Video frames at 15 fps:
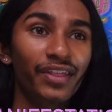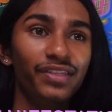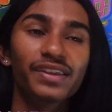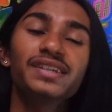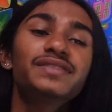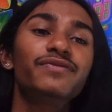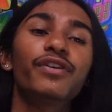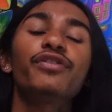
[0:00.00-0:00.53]

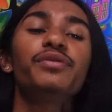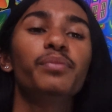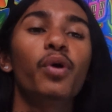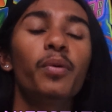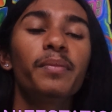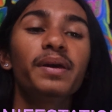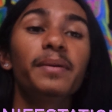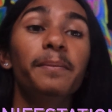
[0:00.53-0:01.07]
this very
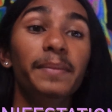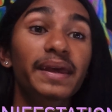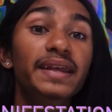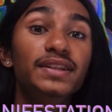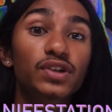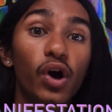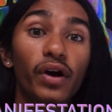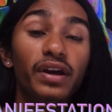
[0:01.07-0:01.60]
moment, me
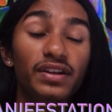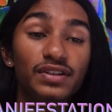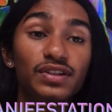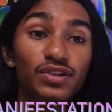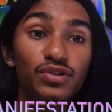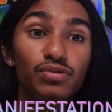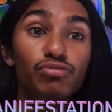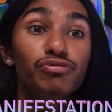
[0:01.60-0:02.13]
talking to
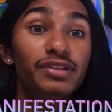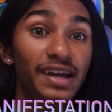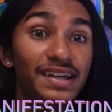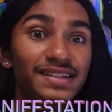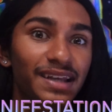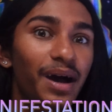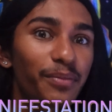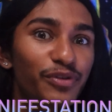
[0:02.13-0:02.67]
you,
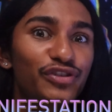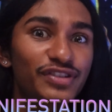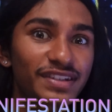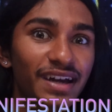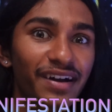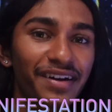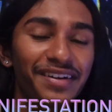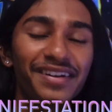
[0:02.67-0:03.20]
yes, I'm your
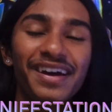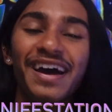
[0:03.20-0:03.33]
sign,